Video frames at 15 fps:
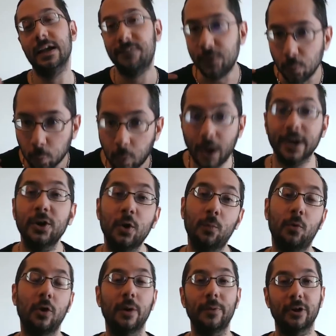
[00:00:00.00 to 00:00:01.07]
you want to know
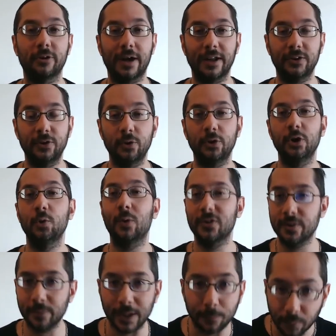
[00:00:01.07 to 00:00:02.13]
more about gratitude or you want
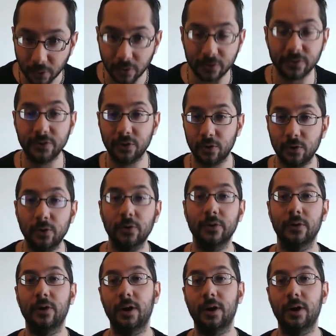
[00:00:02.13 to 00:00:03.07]
some like personal